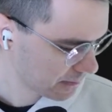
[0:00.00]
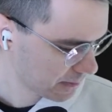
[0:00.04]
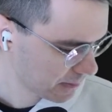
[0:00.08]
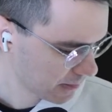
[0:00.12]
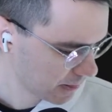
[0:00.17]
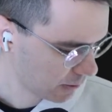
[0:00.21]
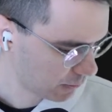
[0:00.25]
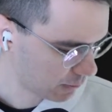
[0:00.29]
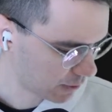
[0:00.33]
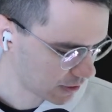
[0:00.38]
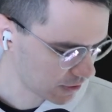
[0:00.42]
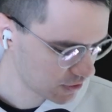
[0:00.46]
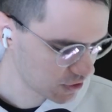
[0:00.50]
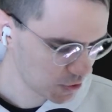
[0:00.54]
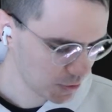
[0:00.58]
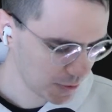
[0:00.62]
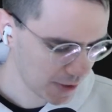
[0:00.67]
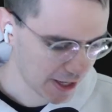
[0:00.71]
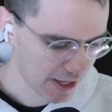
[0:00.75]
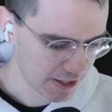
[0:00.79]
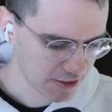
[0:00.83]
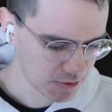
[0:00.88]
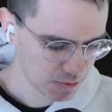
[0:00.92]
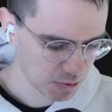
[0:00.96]
else do we
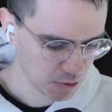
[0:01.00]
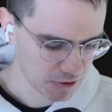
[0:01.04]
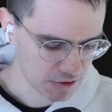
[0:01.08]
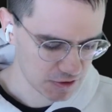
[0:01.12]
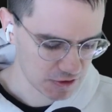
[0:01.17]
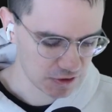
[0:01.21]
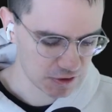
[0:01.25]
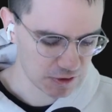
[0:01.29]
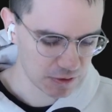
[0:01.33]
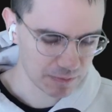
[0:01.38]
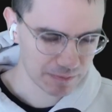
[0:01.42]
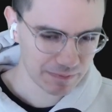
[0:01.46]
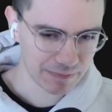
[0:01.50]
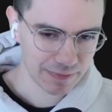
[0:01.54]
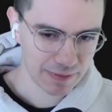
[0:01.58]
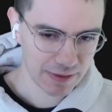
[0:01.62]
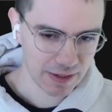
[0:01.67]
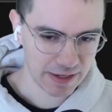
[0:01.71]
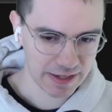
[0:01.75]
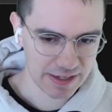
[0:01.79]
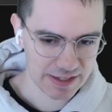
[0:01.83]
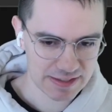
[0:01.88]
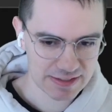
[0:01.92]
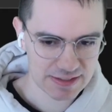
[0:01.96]
export to?
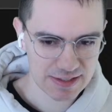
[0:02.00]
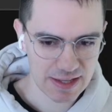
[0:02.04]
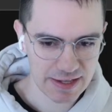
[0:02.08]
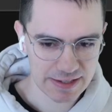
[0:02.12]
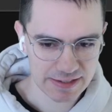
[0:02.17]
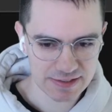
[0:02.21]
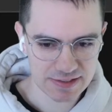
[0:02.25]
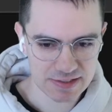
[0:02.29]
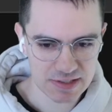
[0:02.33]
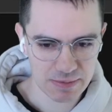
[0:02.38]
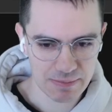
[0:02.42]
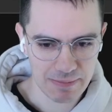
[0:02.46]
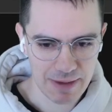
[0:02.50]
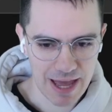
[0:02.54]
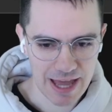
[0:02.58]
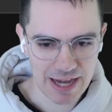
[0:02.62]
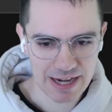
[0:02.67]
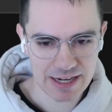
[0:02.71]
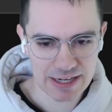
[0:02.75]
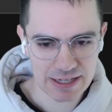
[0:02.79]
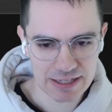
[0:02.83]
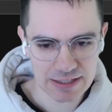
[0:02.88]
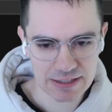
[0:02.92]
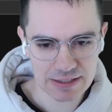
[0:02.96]
I guess like
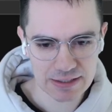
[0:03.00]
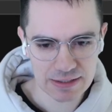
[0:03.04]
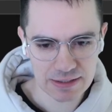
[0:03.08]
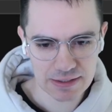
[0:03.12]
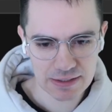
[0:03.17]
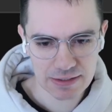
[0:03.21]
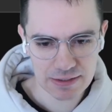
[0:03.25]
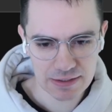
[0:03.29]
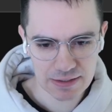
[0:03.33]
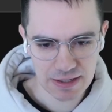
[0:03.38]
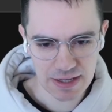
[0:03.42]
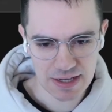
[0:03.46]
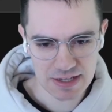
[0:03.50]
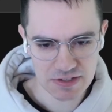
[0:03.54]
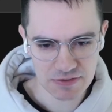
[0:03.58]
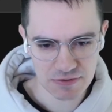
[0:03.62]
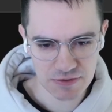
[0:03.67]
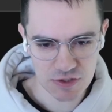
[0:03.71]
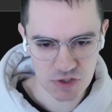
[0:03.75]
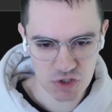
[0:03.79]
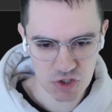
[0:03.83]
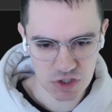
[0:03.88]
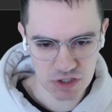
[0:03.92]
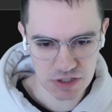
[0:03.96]
schematic,
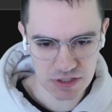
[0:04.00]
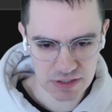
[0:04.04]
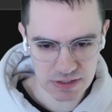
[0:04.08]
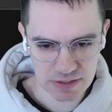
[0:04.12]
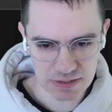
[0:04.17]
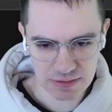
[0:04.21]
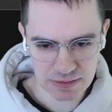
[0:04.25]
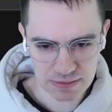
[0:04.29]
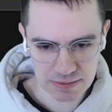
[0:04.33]
SVG,